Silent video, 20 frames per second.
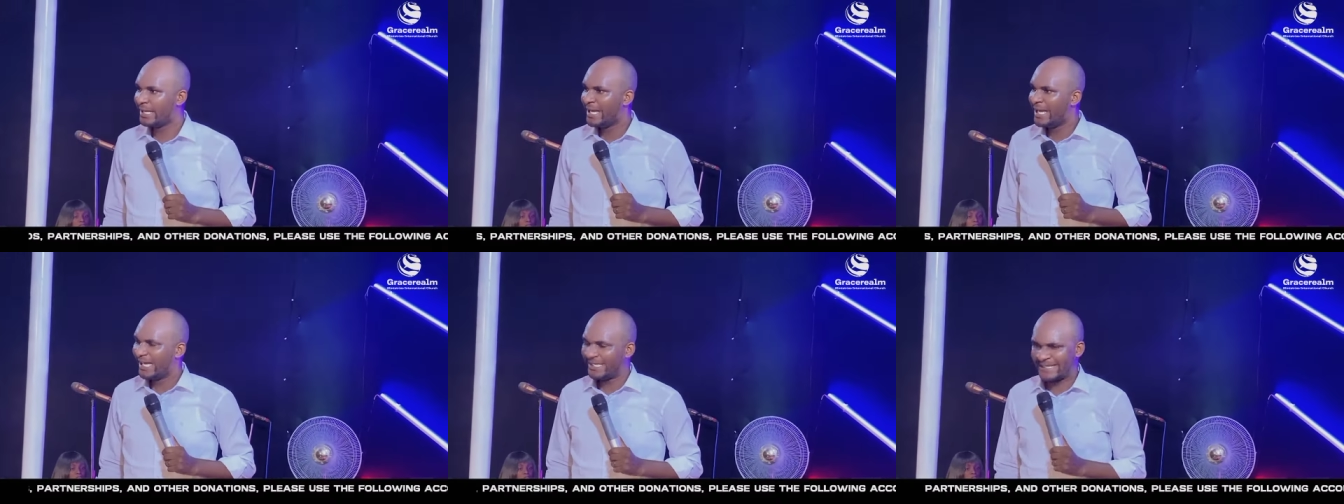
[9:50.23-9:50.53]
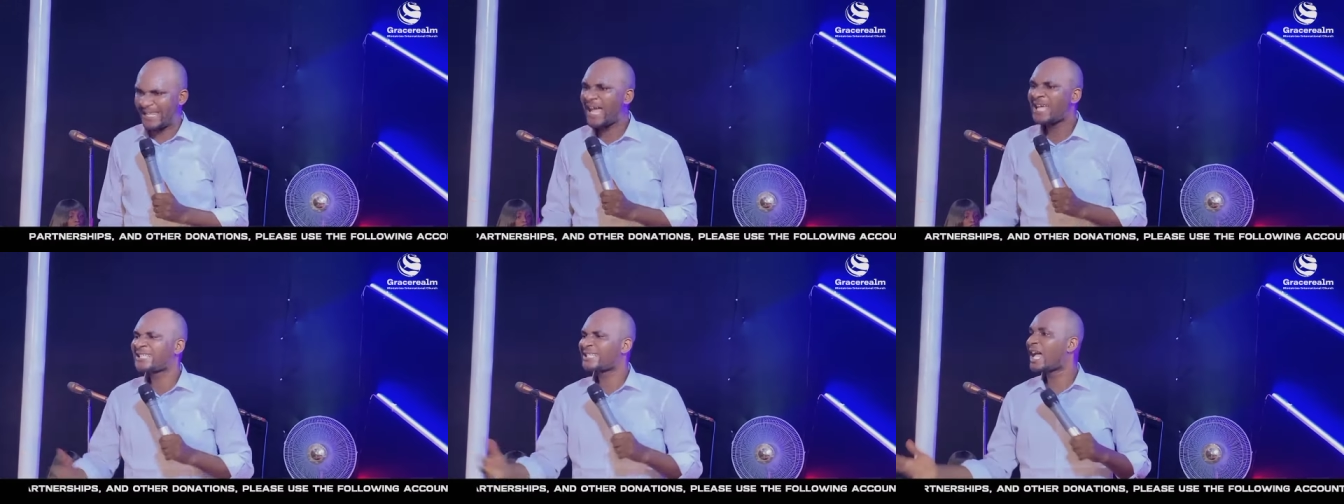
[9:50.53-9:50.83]
And
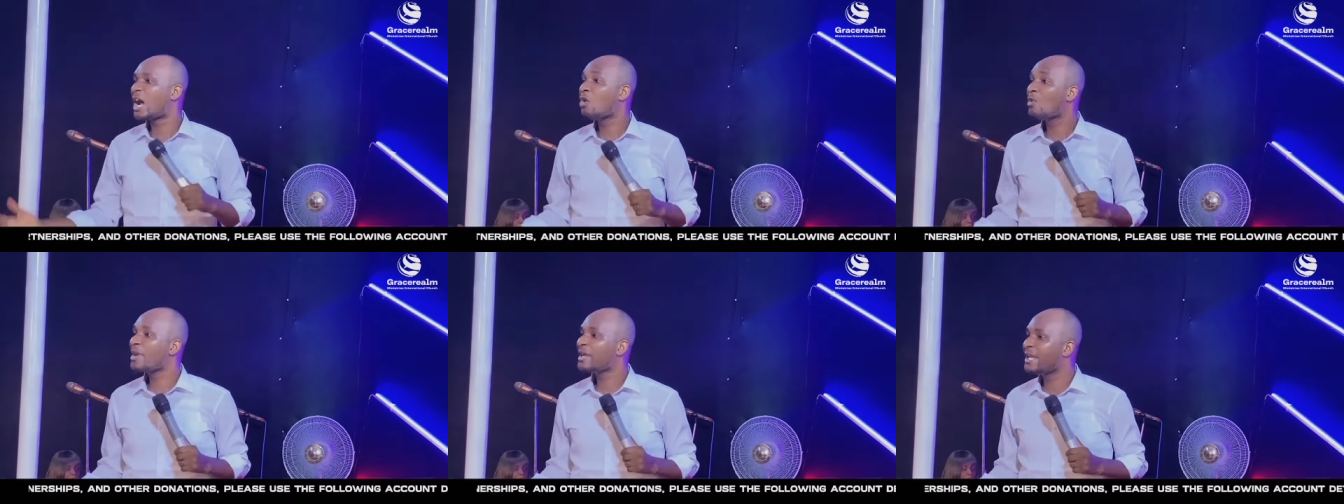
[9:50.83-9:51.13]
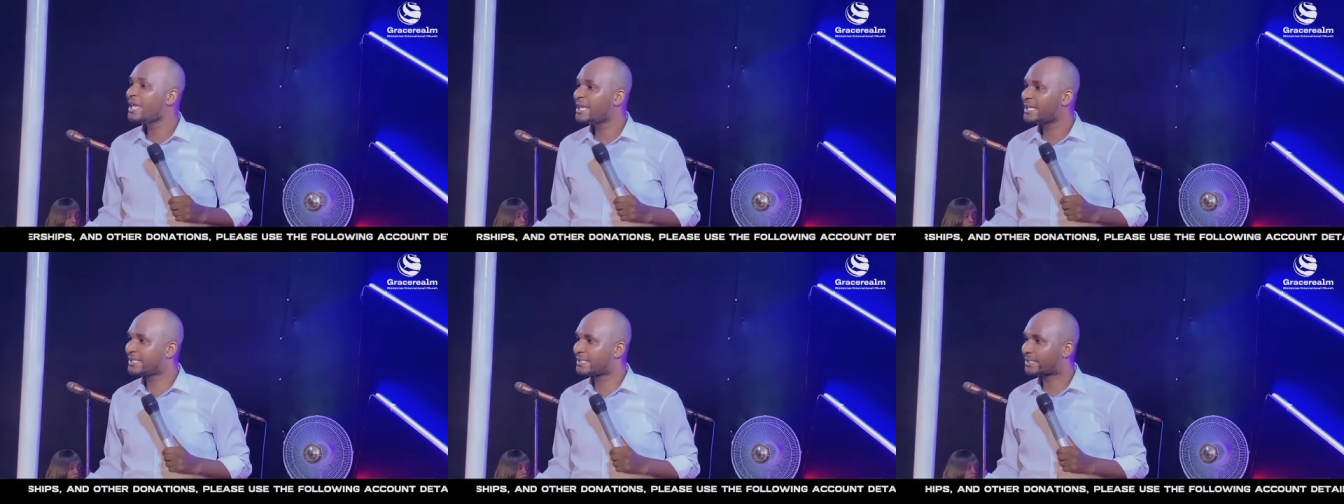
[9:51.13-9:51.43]
that's how it
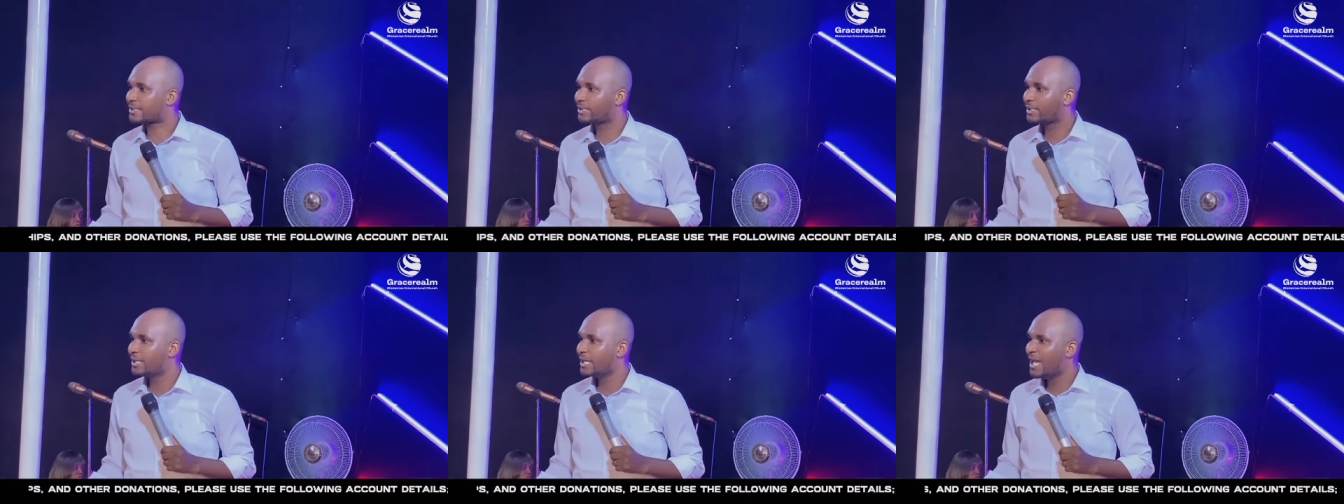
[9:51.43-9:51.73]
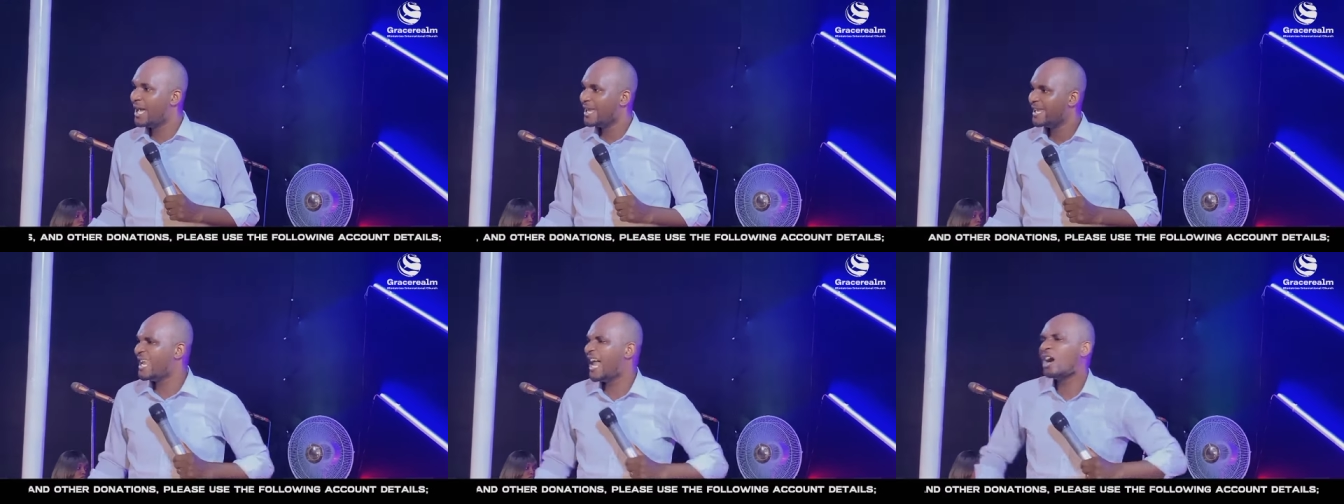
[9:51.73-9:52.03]
is.
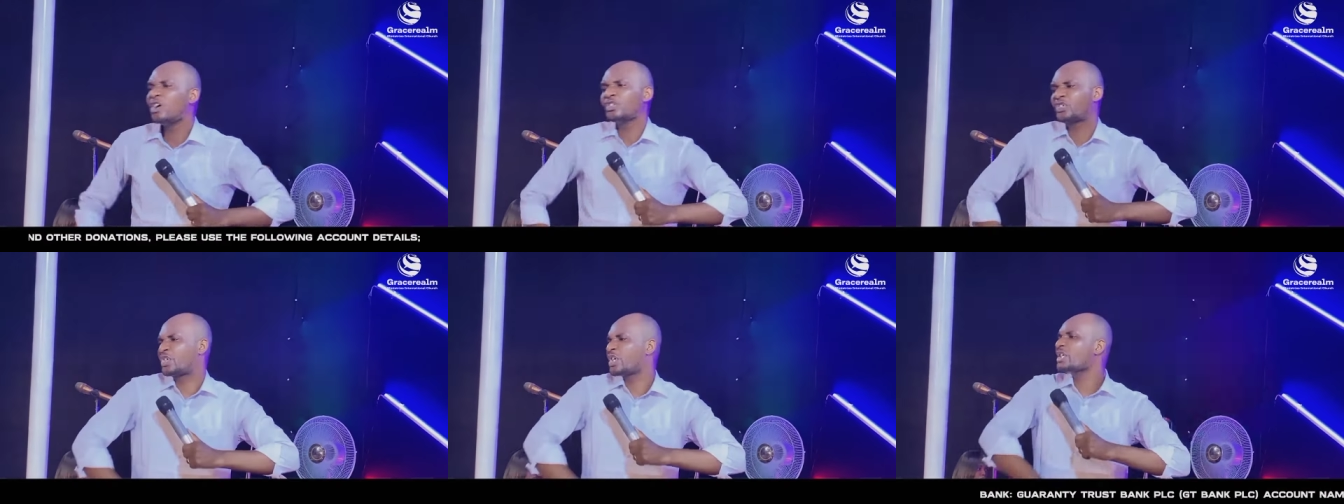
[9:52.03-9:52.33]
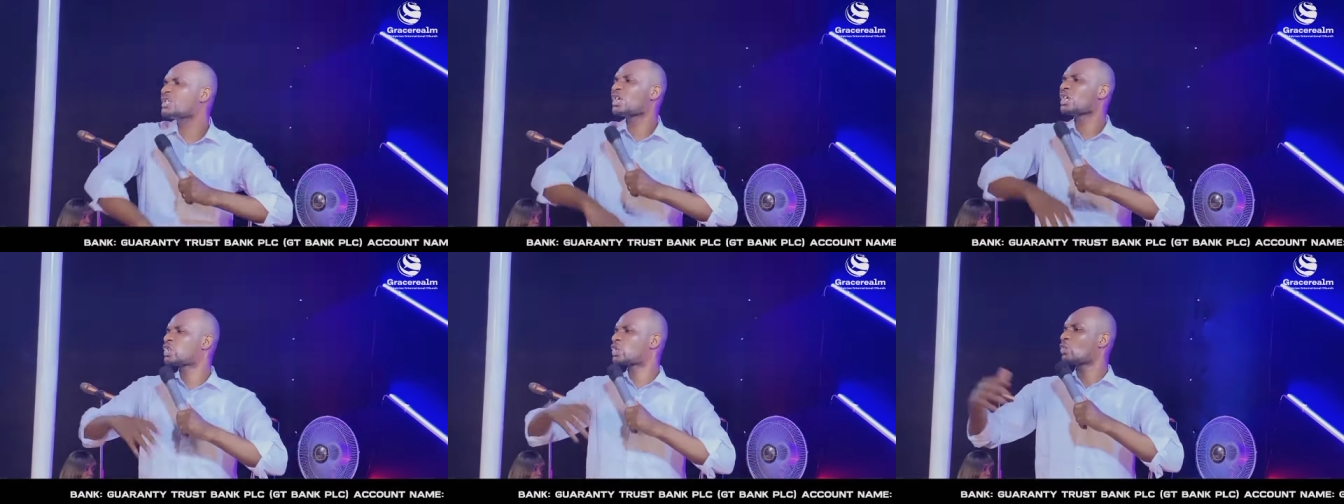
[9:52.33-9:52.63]
Now
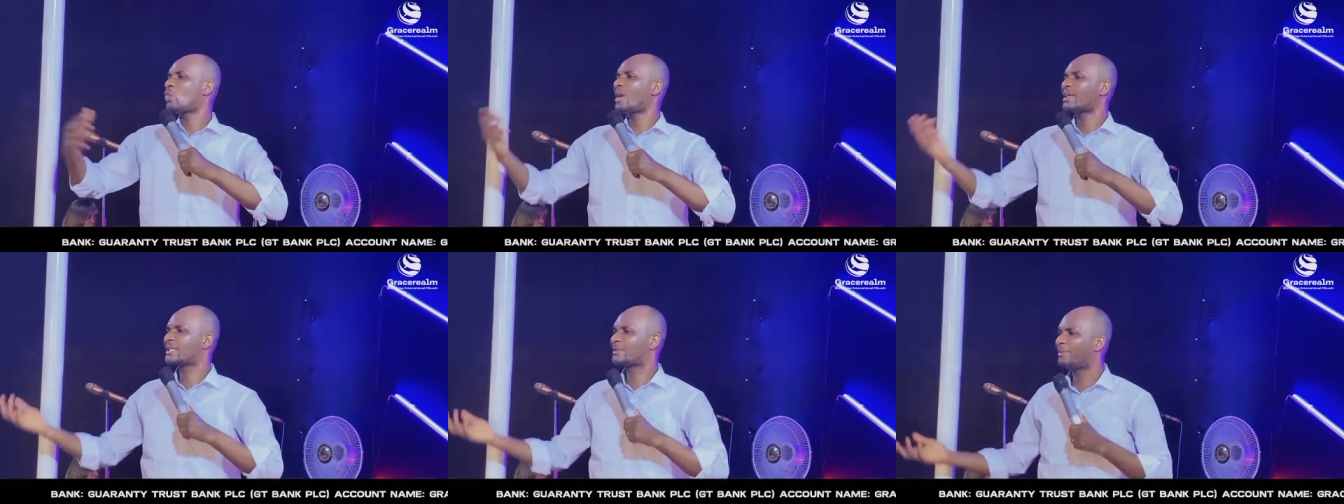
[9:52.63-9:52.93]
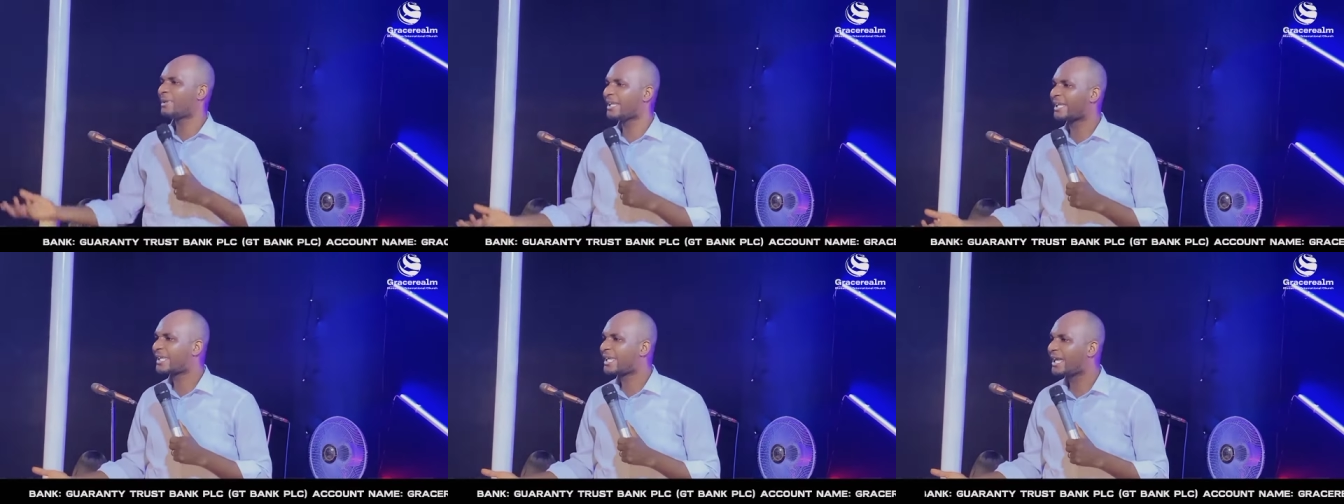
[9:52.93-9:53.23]
Jesus
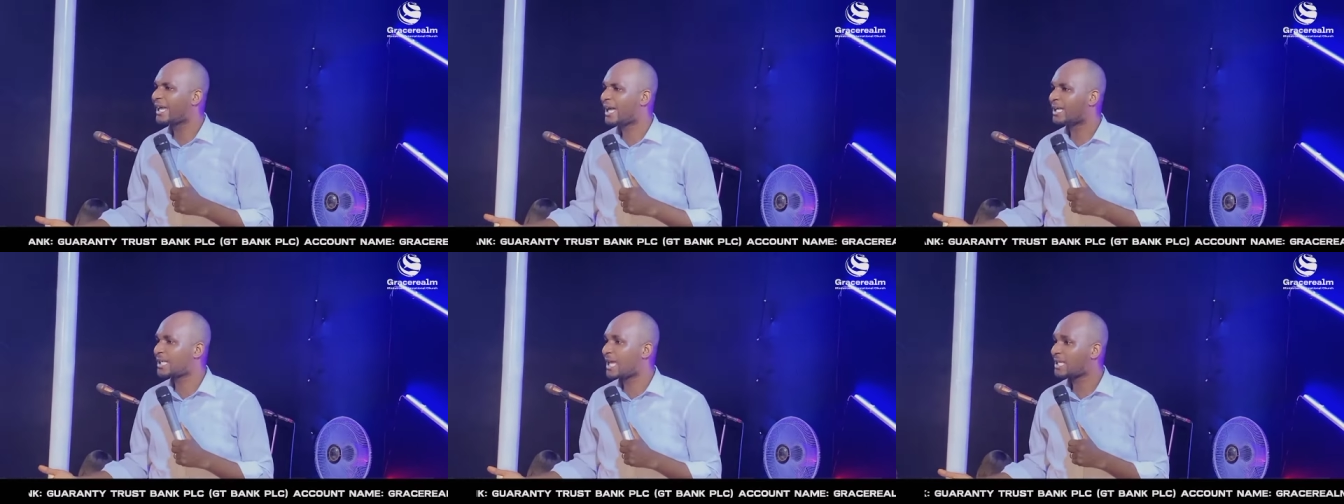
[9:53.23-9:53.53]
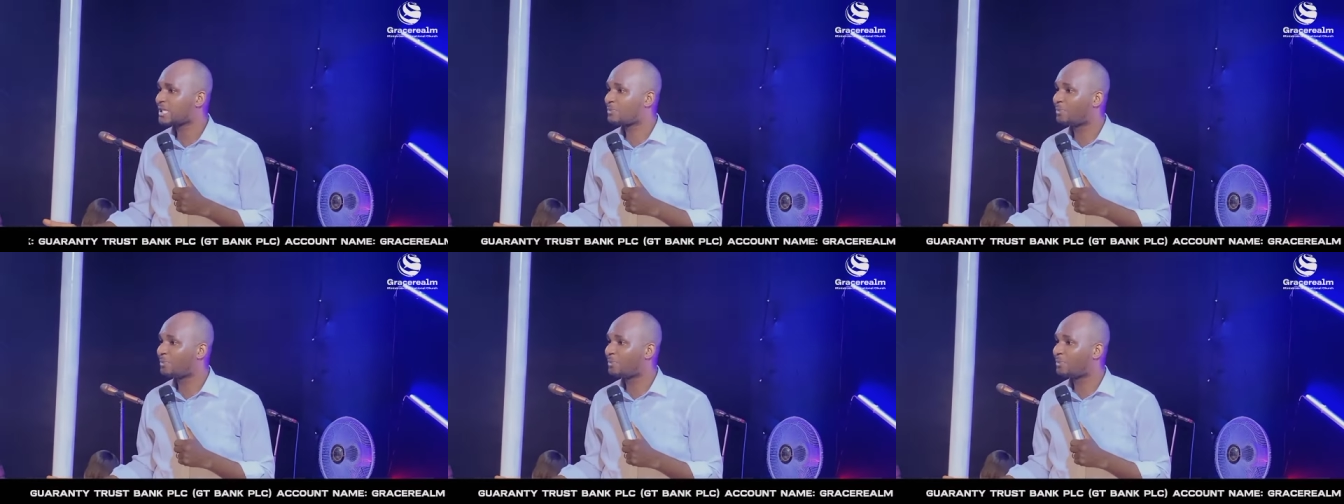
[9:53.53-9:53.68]
has